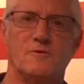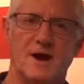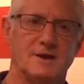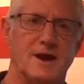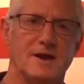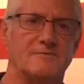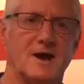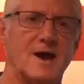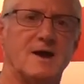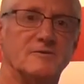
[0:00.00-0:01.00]
find out if
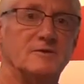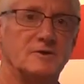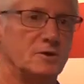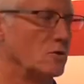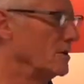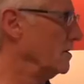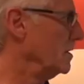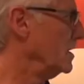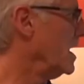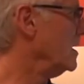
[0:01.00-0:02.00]
I have inventory on
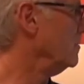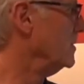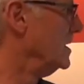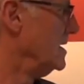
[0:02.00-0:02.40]
an item.